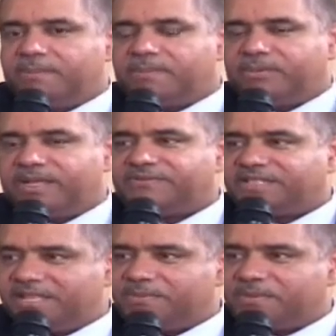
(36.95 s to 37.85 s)
But we have to
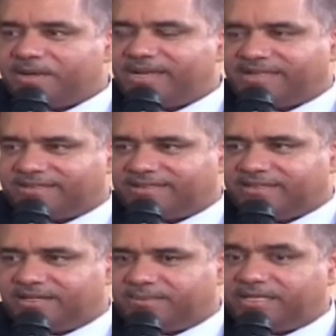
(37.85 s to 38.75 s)
keep in mind,
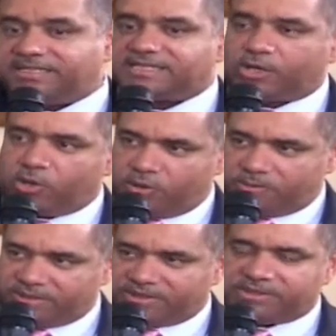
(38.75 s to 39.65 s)
at least I
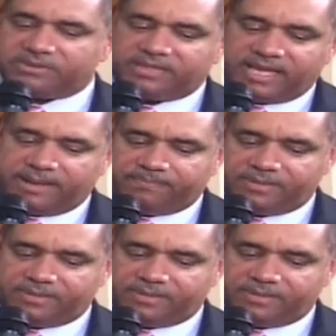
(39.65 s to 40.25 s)
hope we do, that